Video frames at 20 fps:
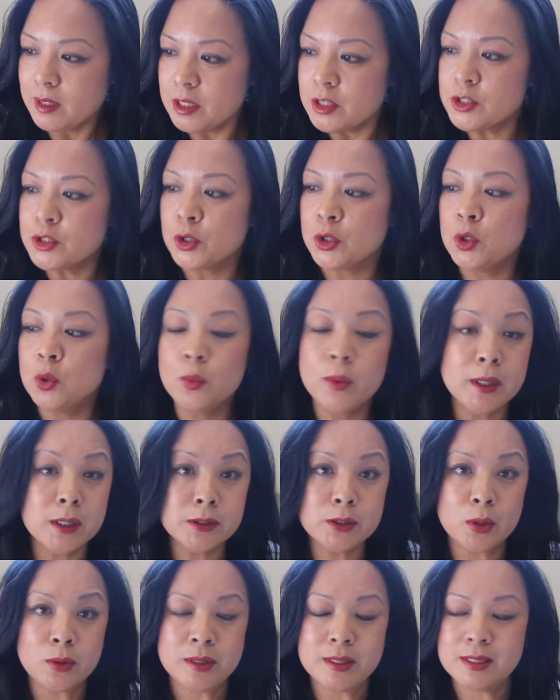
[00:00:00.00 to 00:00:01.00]
so you will
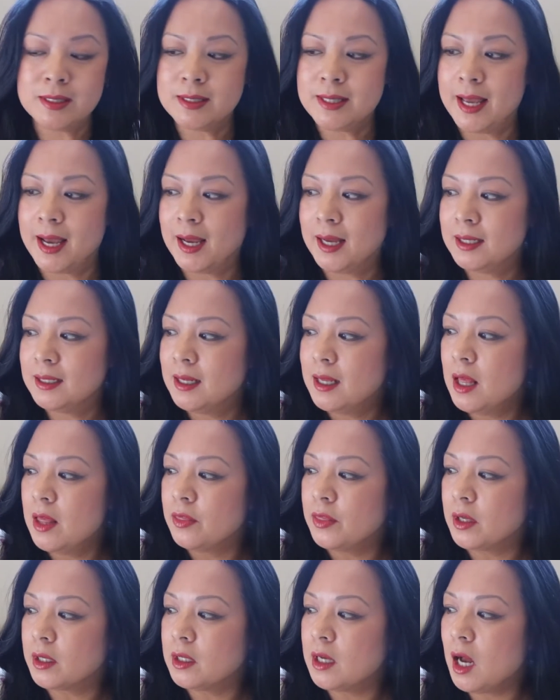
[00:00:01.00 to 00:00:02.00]
notice that.
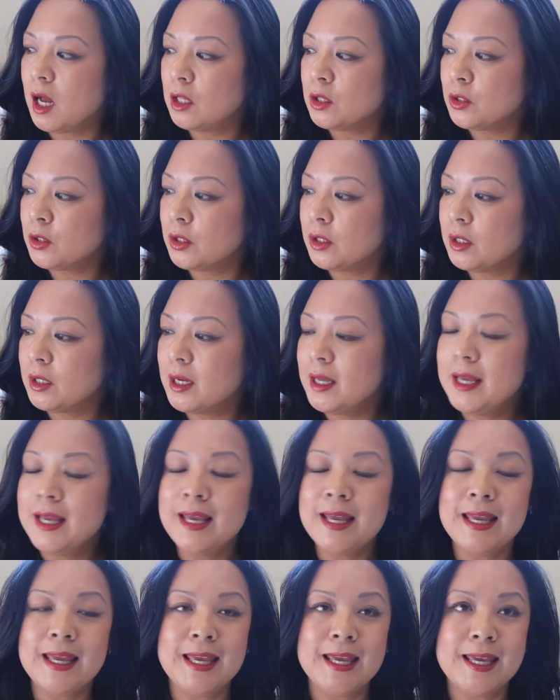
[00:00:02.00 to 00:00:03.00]
The color
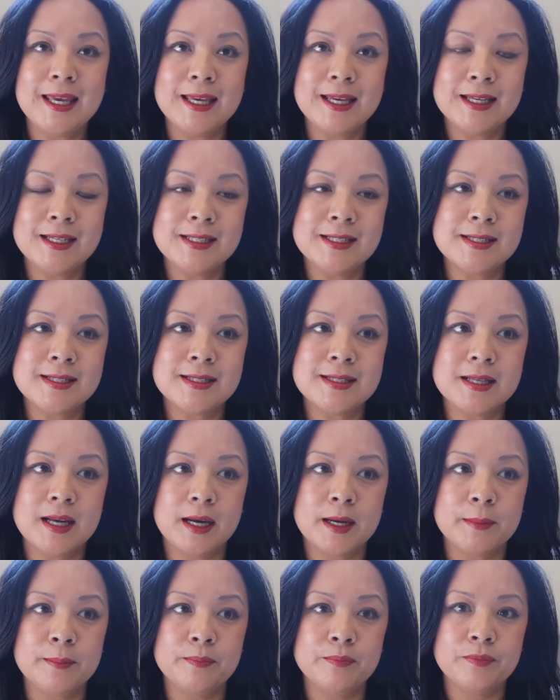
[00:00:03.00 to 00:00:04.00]
is,
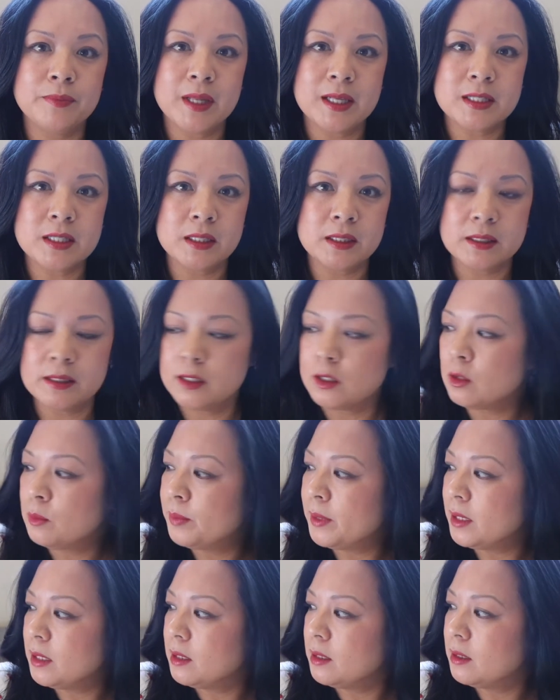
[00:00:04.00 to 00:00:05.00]
it's a little
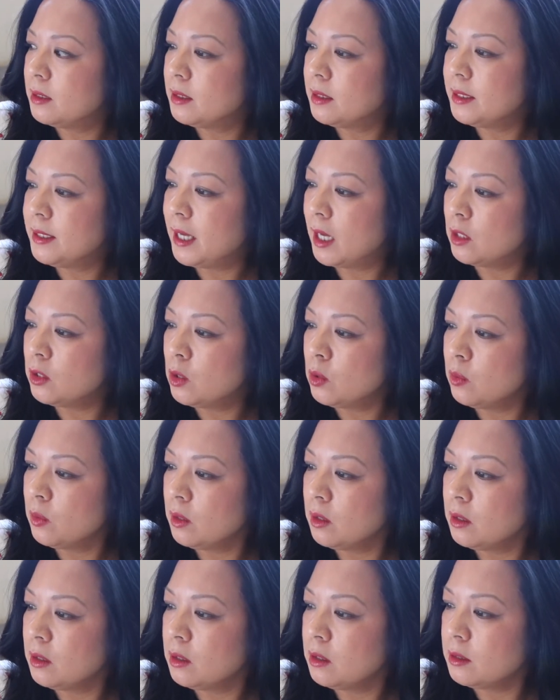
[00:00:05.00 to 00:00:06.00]
bit
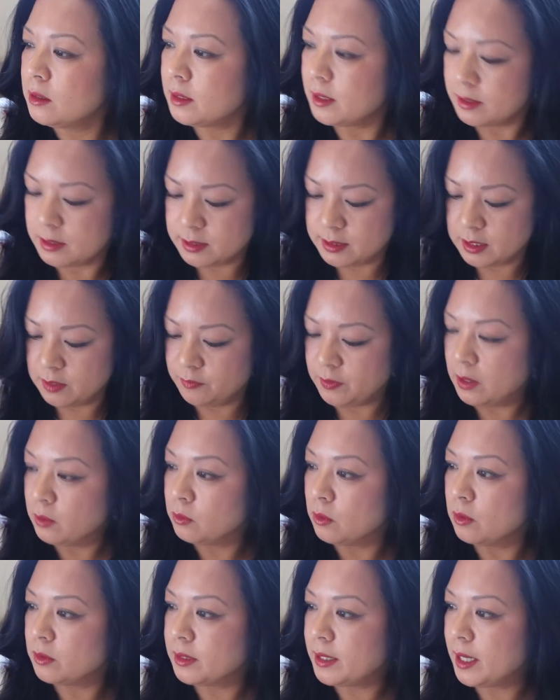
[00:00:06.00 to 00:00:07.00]
yellower. Let's see if I
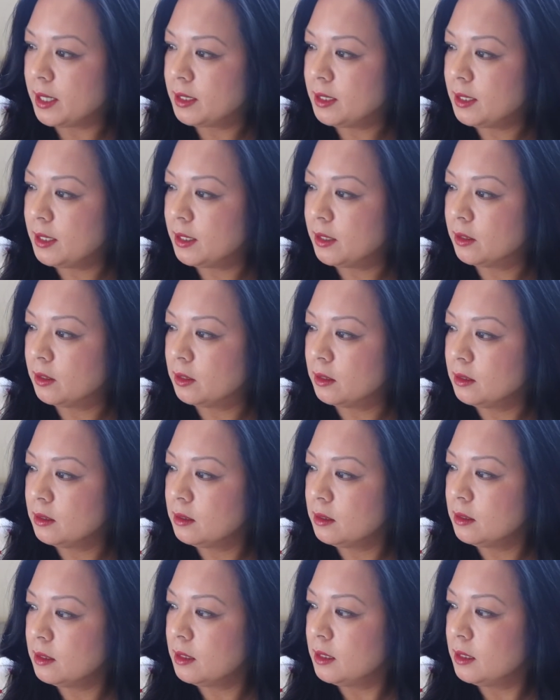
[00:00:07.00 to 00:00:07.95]
wrote that here.